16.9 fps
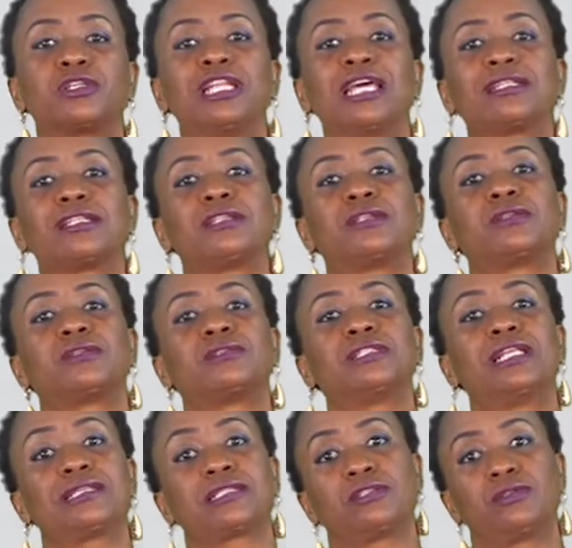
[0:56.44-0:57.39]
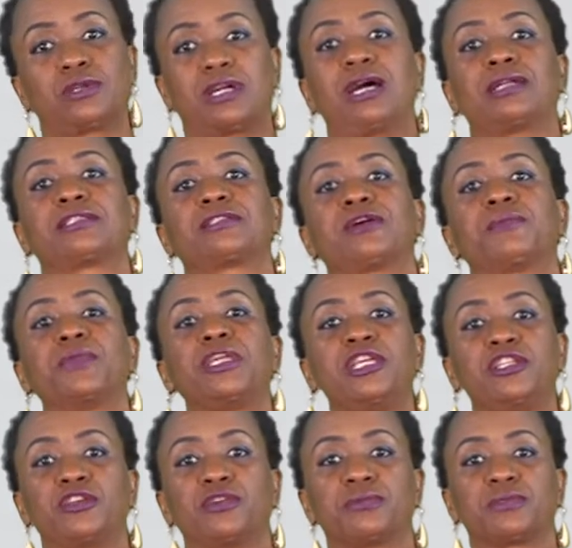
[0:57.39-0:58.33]
let, let's look at some
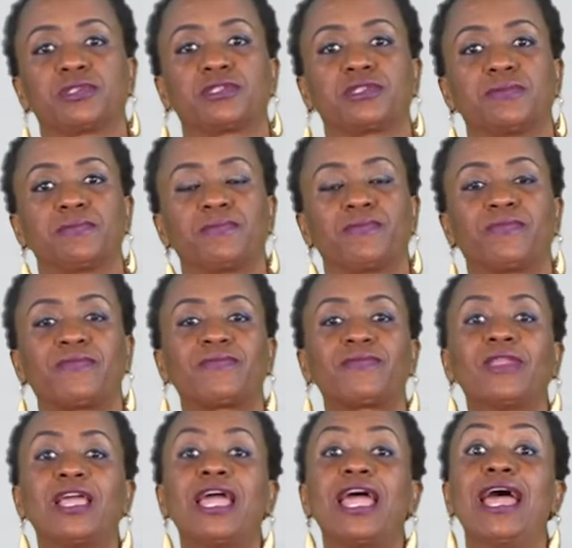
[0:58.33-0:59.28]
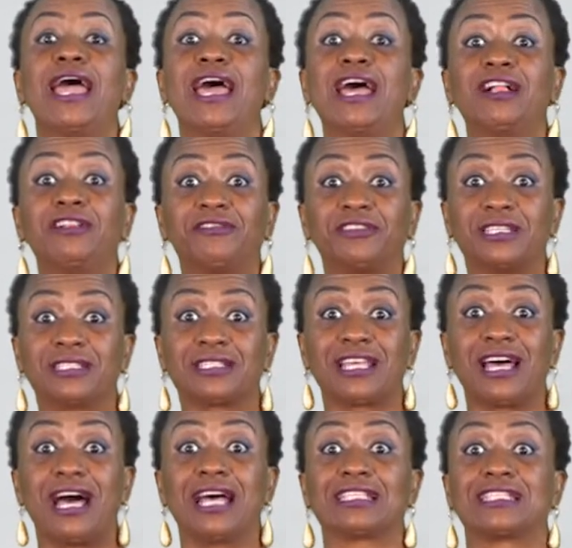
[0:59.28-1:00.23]
idioms. Elvis
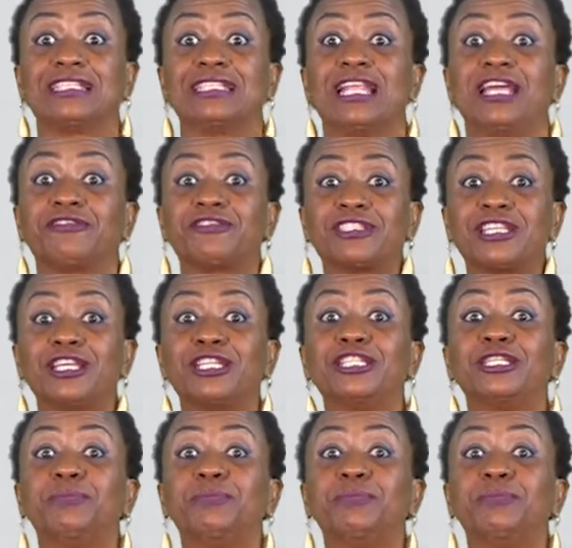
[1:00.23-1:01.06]
has left the